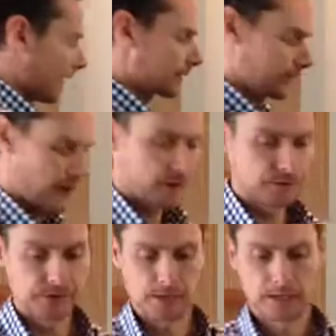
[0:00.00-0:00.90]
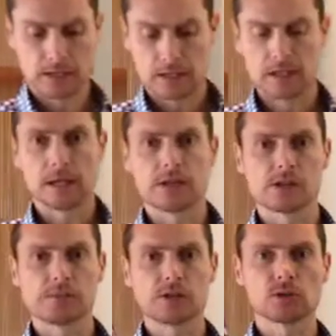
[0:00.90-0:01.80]
activator is it's a
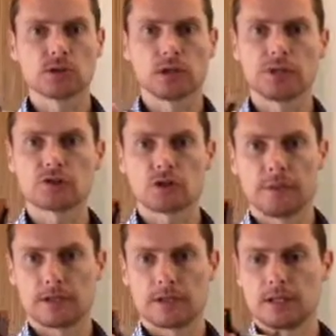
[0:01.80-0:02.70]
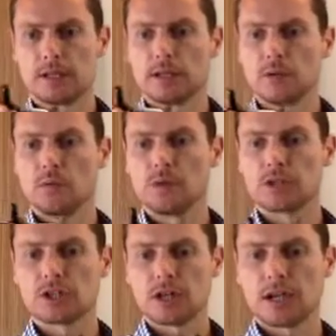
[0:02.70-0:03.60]
special little instrument which